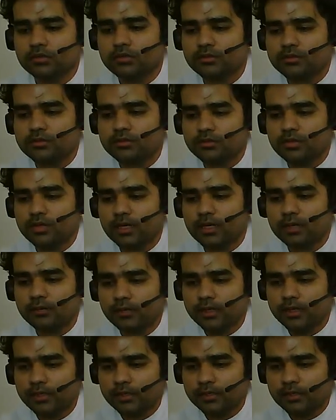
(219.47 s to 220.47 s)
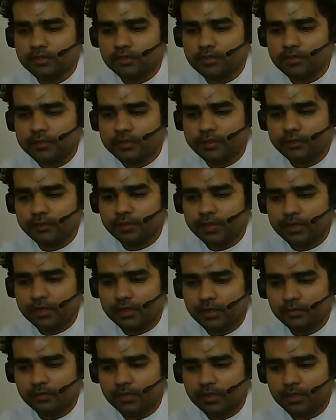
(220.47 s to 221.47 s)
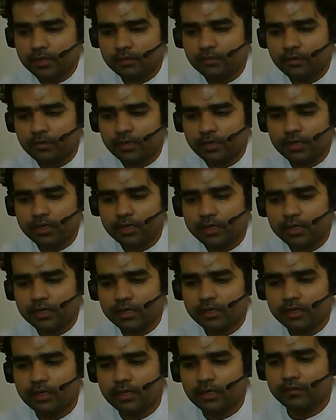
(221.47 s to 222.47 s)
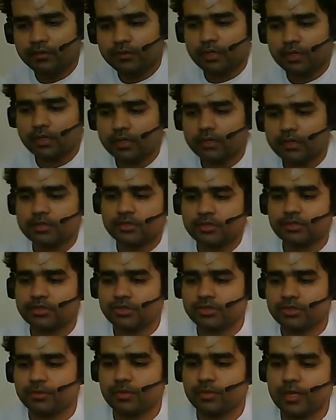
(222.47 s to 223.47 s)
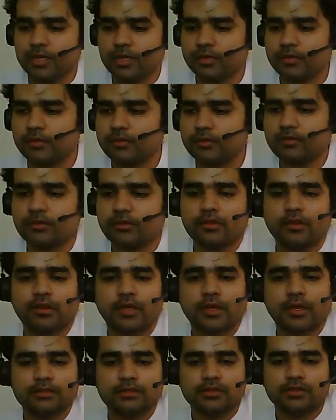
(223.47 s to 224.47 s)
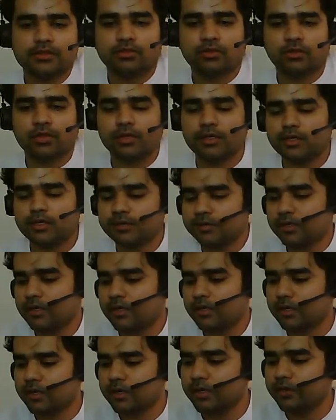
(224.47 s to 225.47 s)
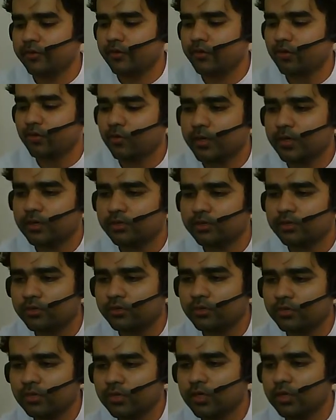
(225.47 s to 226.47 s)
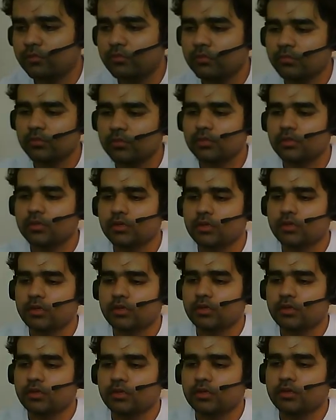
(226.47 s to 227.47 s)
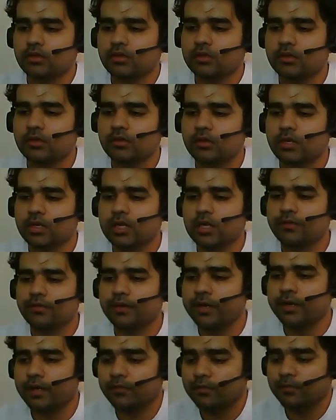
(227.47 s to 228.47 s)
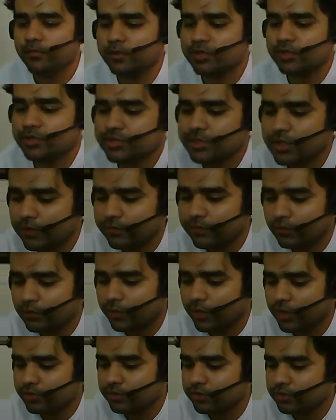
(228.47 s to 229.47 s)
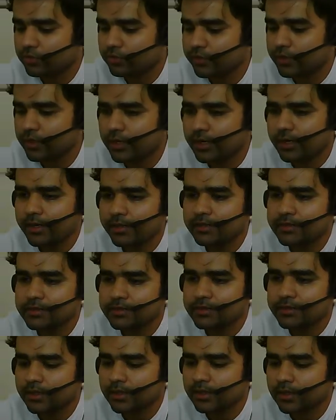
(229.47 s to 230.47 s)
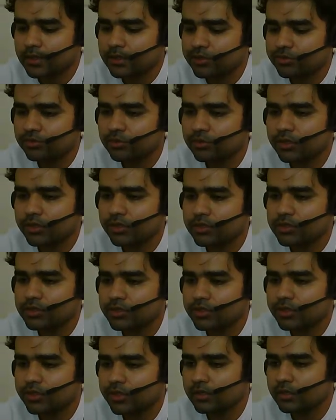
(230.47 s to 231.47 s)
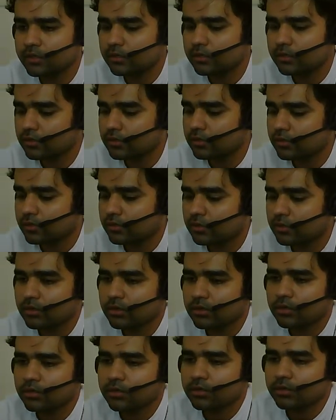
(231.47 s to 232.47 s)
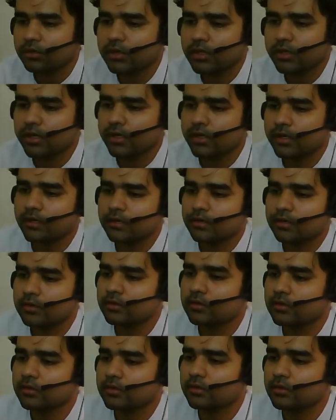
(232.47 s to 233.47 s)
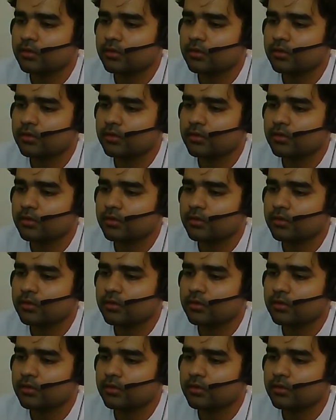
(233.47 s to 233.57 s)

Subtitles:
So I'm getting 70, but I'm not getting anything after that. It's just a blank, and this whole thing is there. Again, we go back to the program. Every time we just have to make sure we are adding CLS to clear the screen. Then enter,